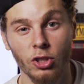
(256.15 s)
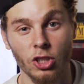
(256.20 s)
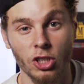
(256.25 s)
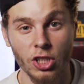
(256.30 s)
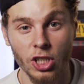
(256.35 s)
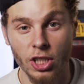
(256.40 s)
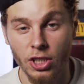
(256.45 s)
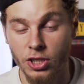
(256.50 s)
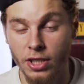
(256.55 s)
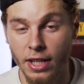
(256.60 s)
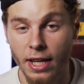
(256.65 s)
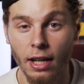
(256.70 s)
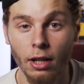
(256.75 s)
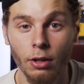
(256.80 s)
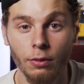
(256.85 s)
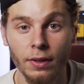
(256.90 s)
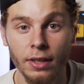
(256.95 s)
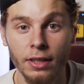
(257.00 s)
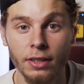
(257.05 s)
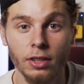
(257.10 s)
just change the
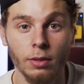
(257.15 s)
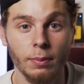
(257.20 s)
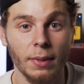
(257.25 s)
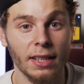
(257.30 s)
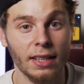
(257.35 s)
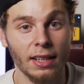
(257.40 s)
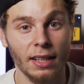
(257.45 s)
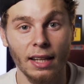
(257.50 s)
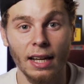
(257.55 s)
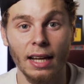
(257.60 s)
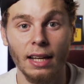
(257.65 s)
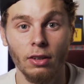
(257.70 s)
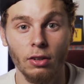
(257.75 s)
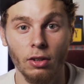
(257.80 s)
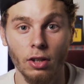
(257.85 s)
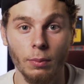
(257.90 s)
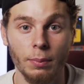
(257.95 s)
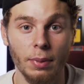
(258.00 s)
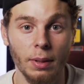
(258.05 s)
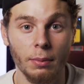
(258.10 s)
Kelvin to make the light
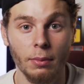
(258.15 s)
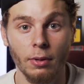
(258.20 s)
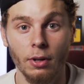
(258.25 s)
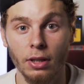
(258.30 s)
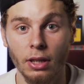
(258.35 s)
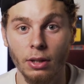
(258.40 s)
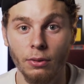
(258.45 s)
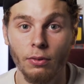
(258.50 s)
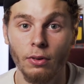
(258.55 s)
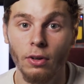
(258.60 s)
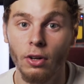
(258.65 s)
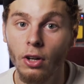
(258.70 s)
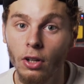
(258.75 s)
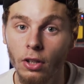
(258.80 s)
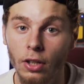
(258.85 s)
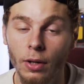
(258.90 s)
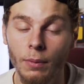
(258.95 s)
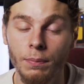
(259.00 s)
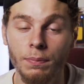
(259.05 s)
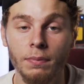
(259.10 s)
look a bit more different
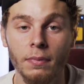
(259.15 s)
colour.